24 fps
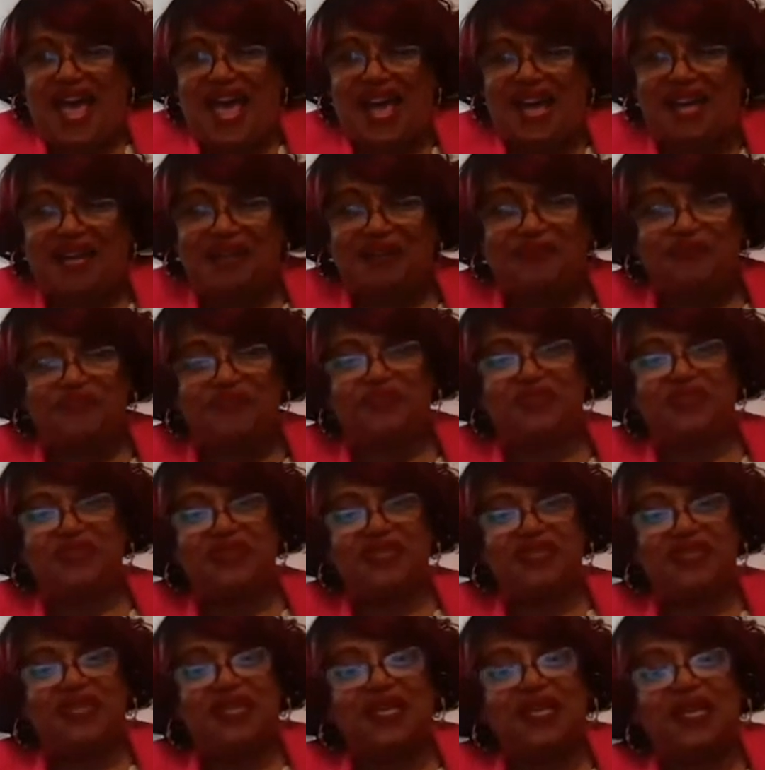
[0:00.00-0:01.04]

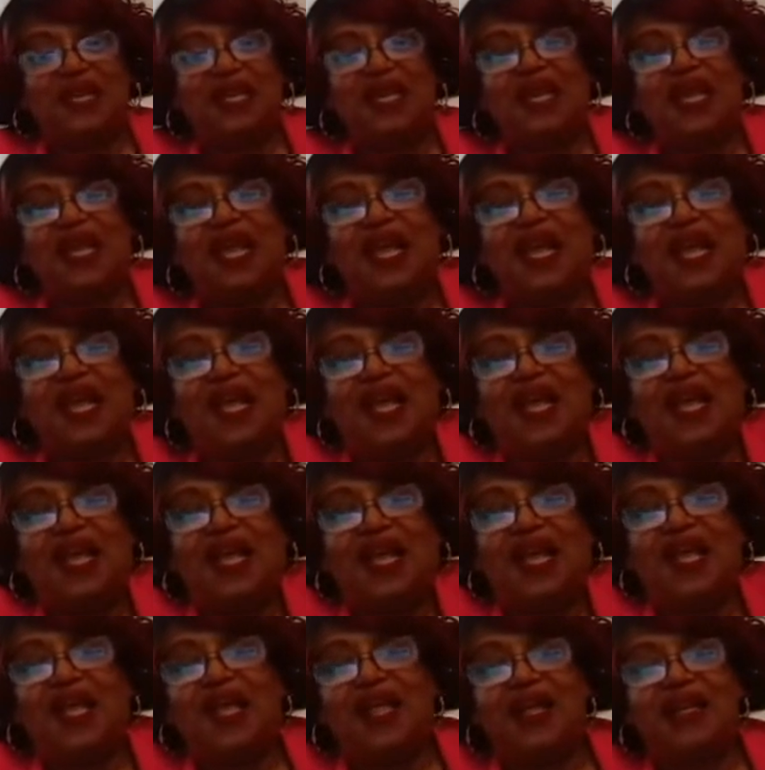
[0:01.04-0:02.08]

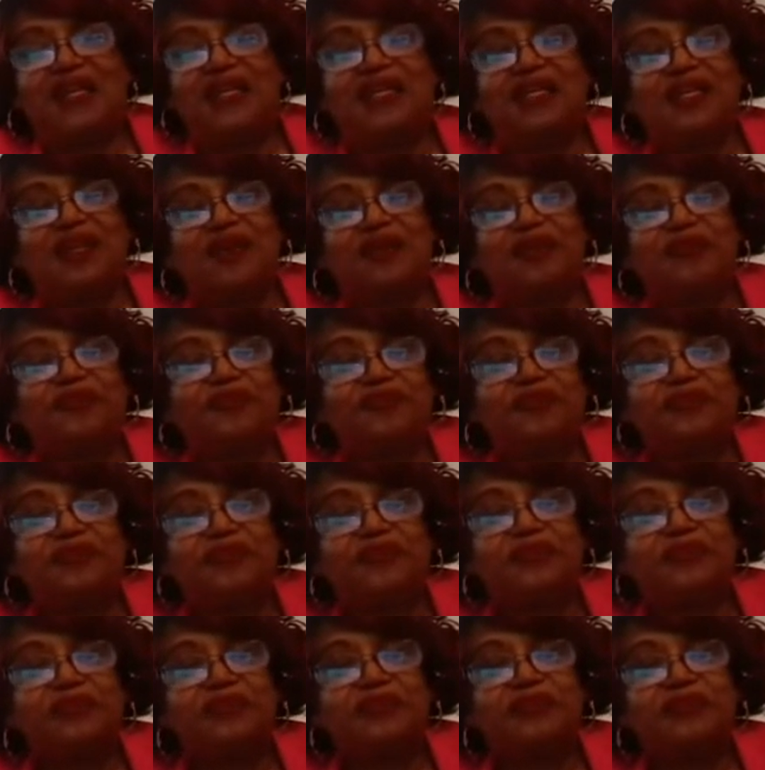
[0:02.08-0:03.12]

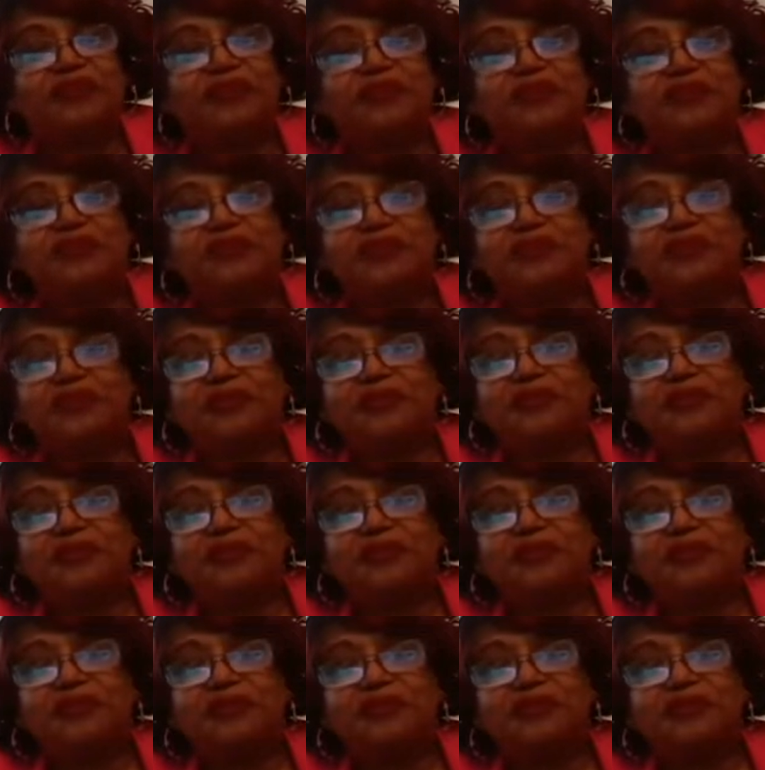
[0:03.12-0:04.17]

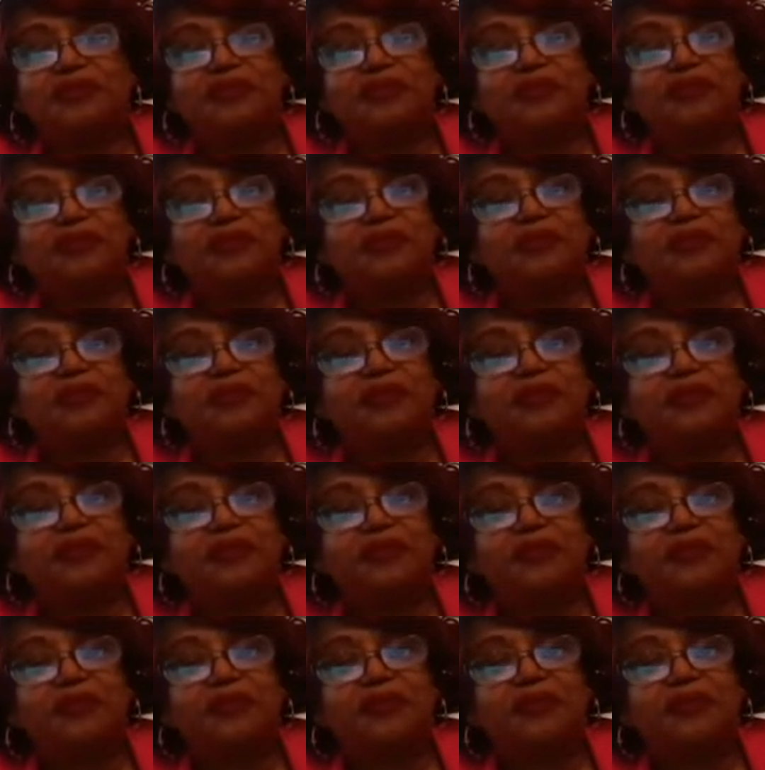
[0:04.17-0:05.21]

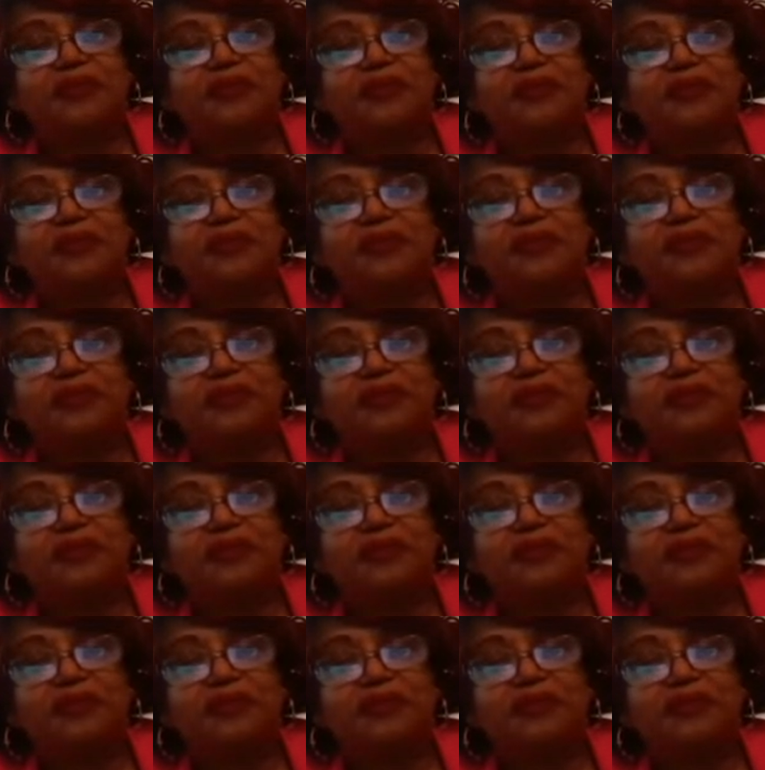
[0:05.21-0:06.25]

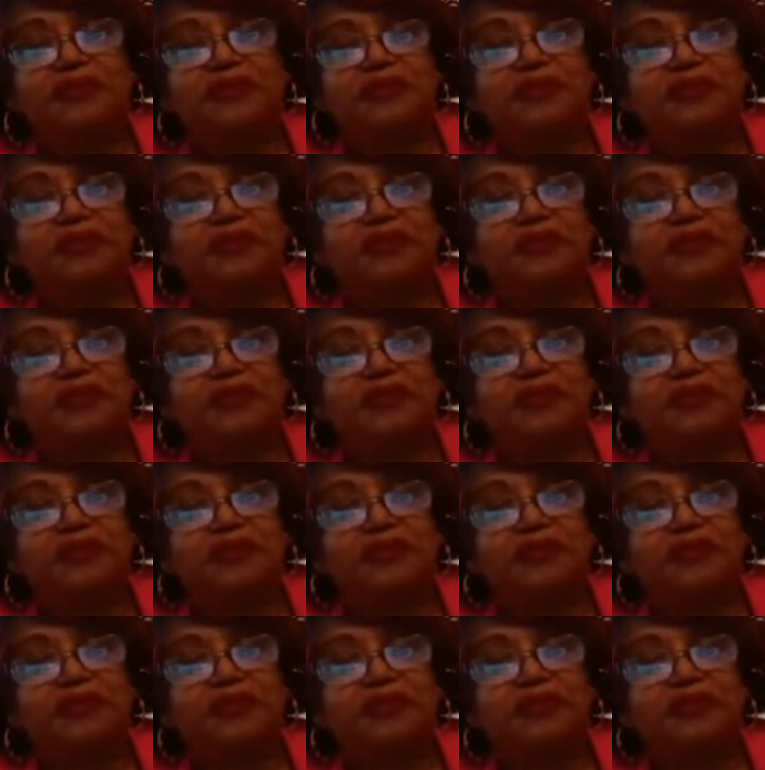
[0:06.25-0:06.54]
The person shown says nothing.